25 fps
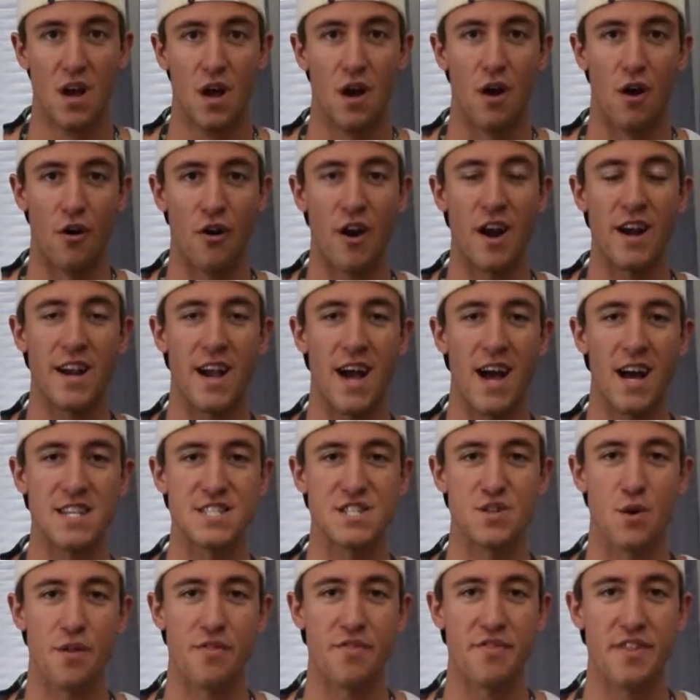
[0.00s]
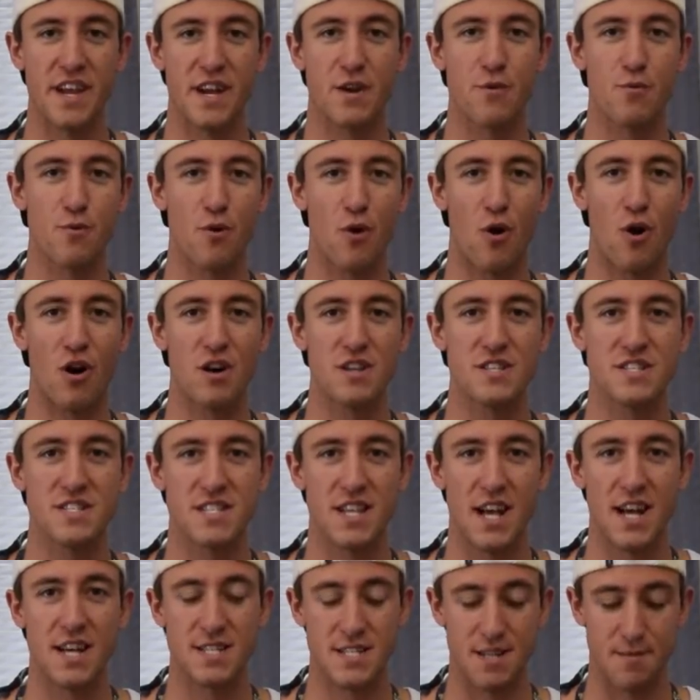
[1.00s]
Alright guys, so I think we're all
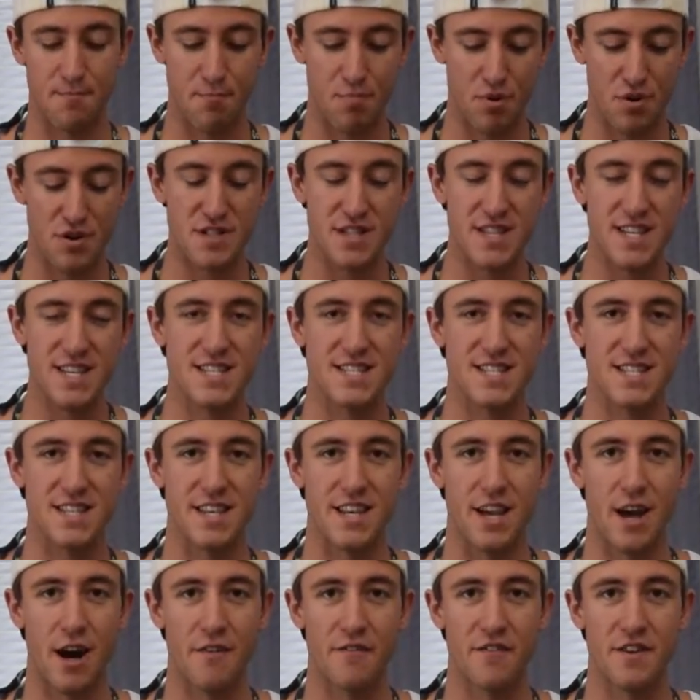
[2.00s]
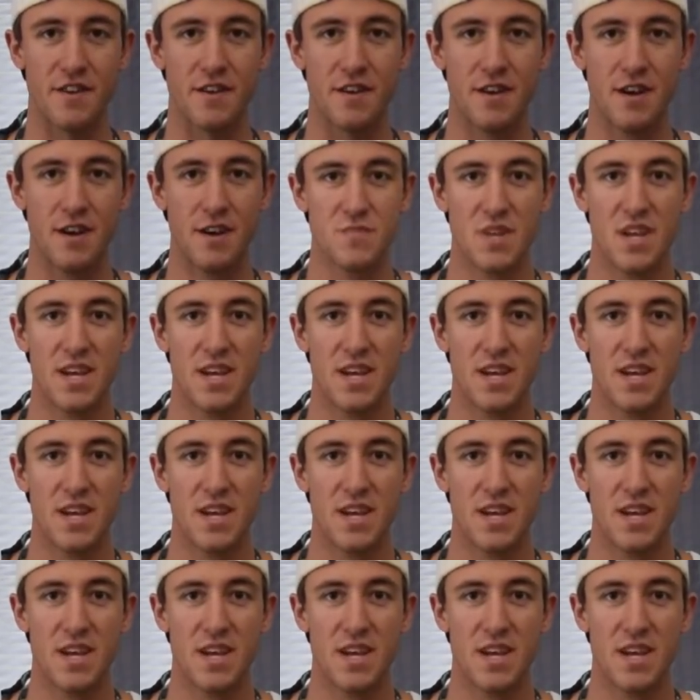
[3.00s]
set to put these in the oven.